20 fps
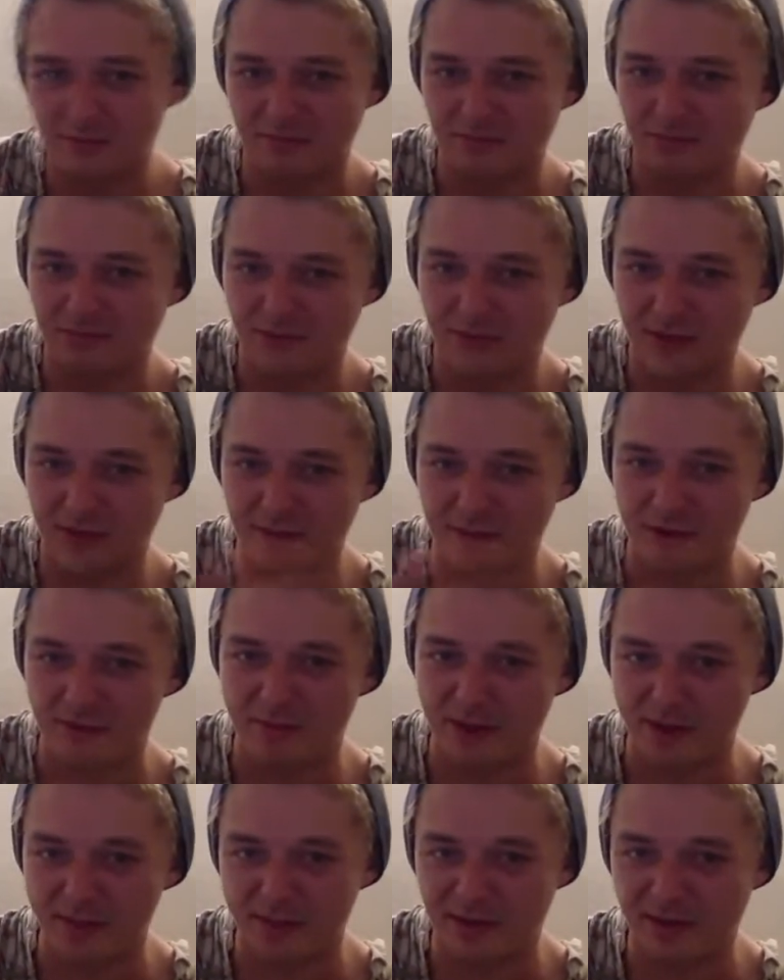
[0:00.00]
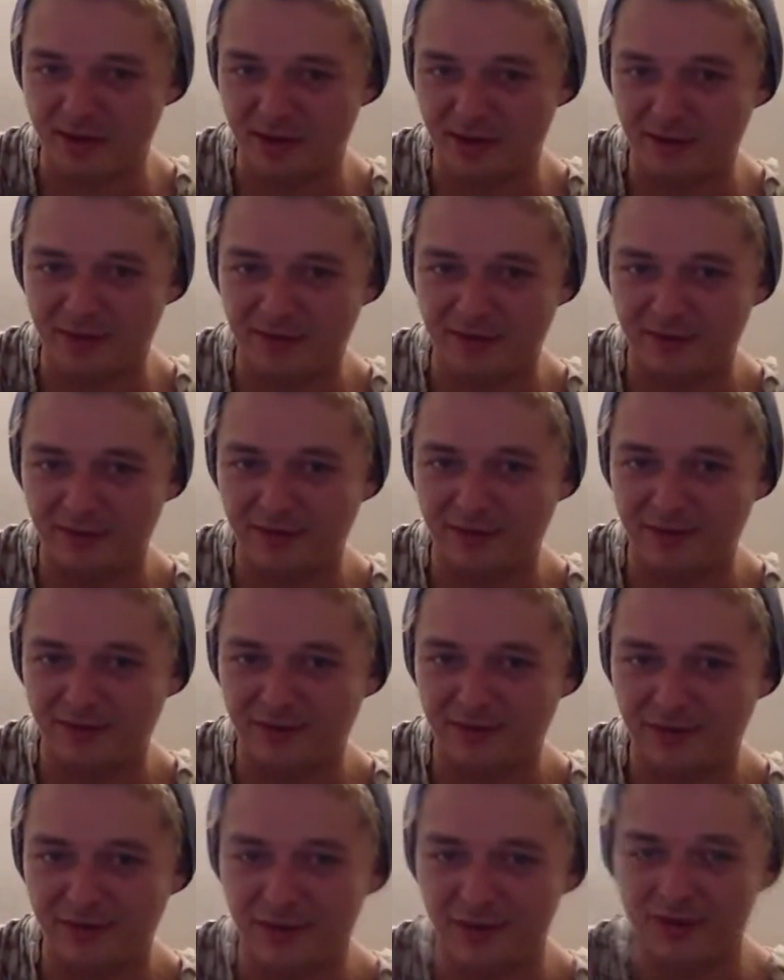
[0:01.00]
somehow make money.
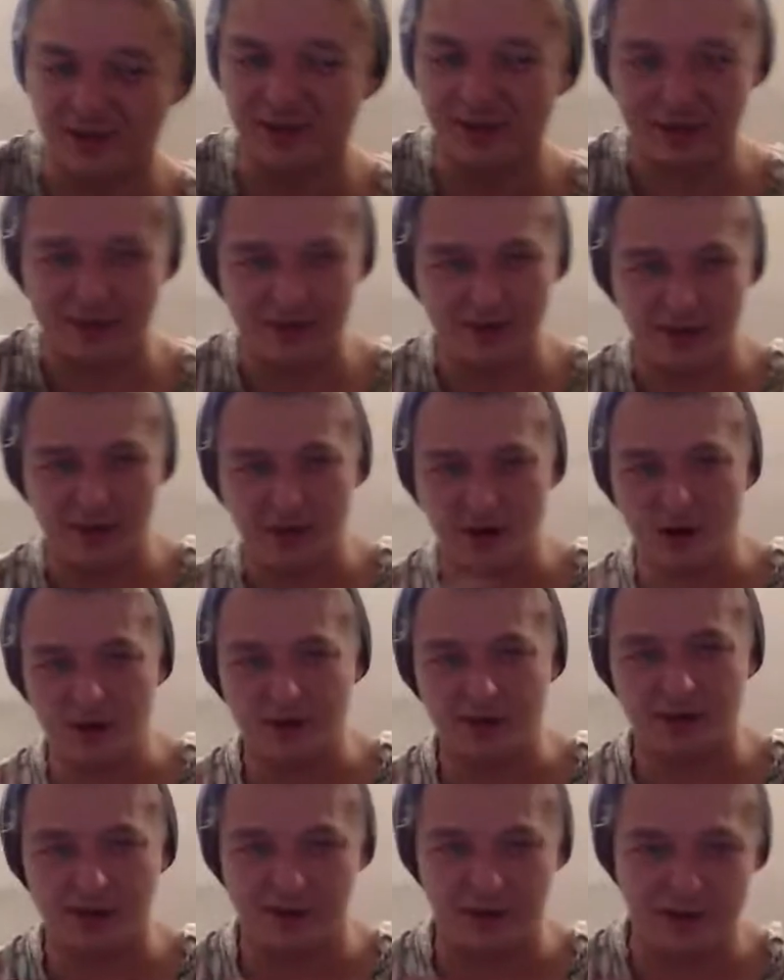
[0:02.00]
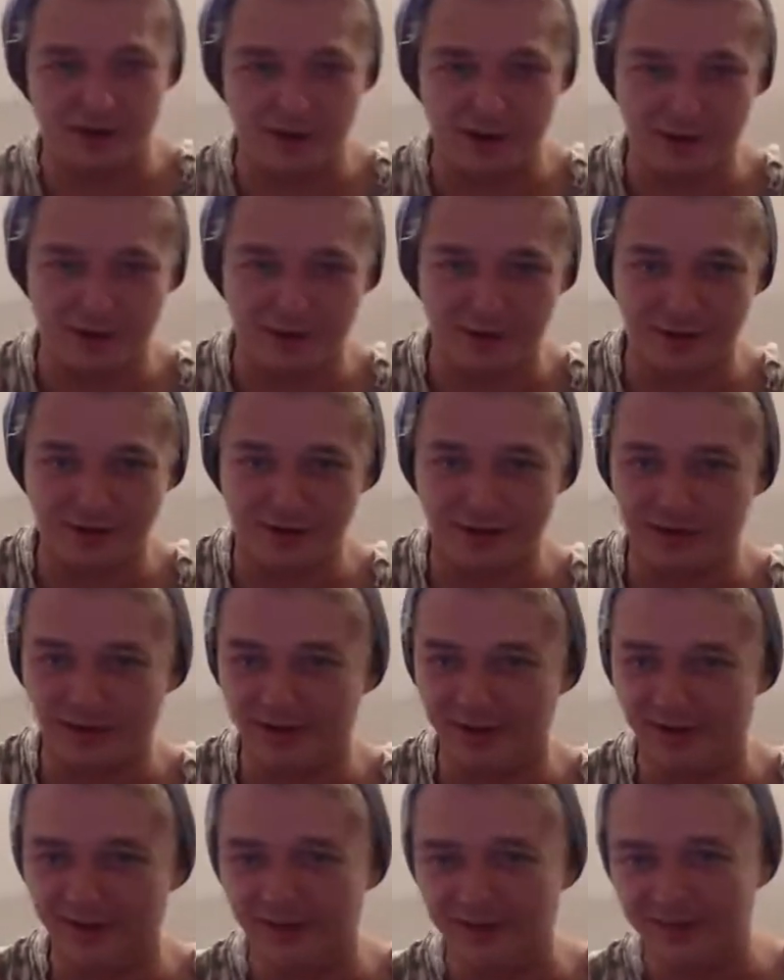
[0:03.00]
Try to like hustle online or something.
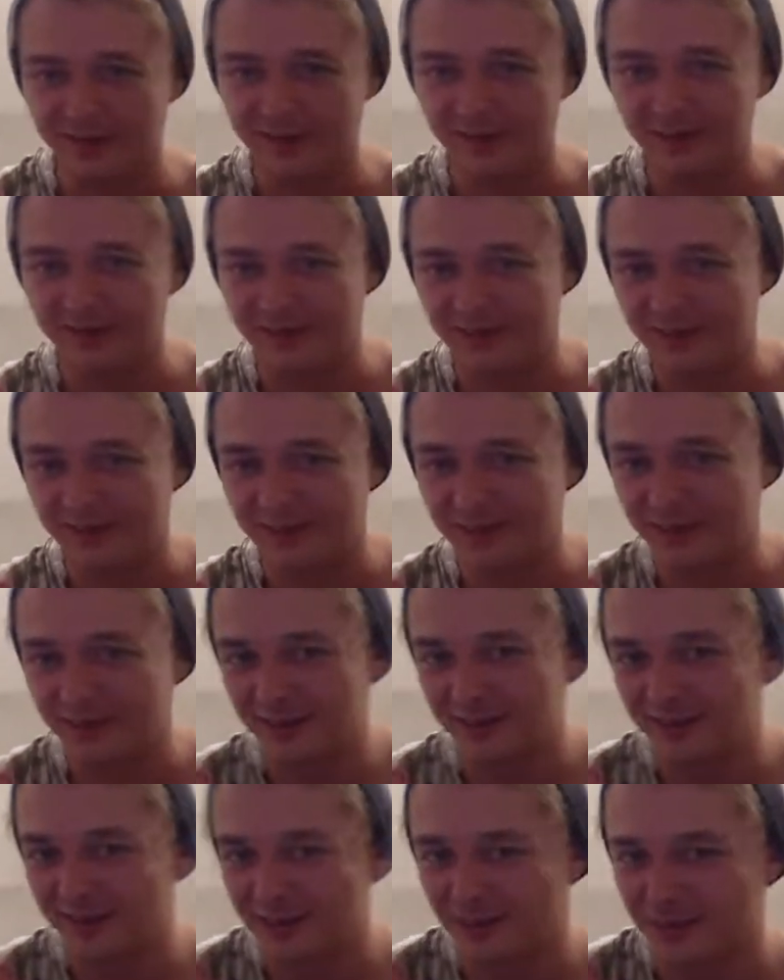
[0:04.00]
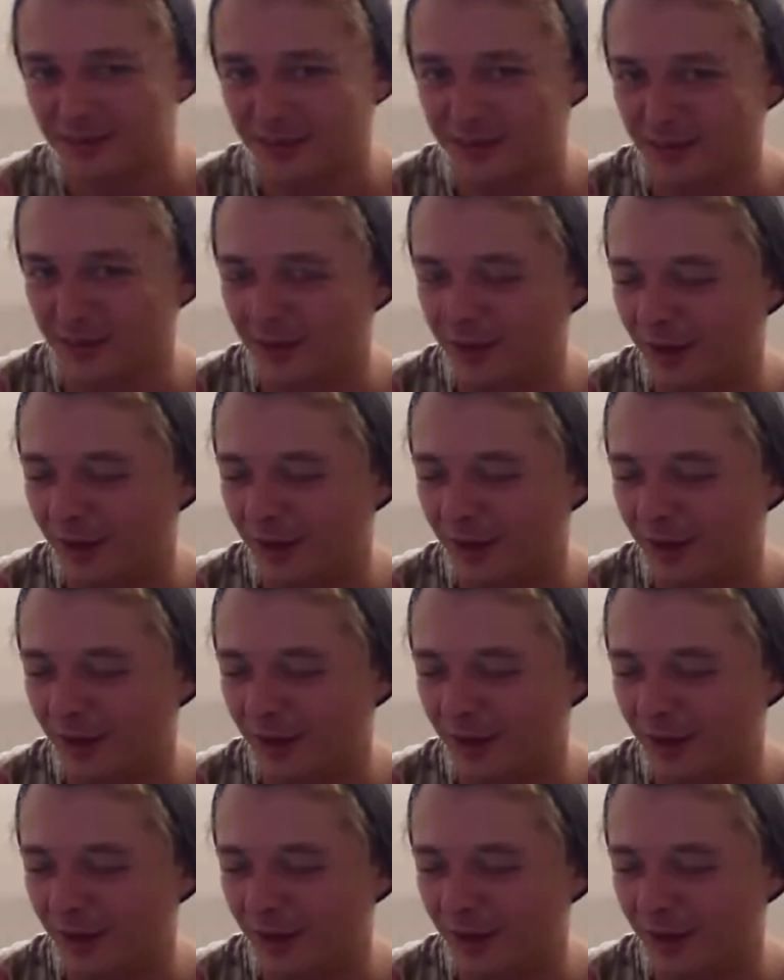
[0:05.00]
I don't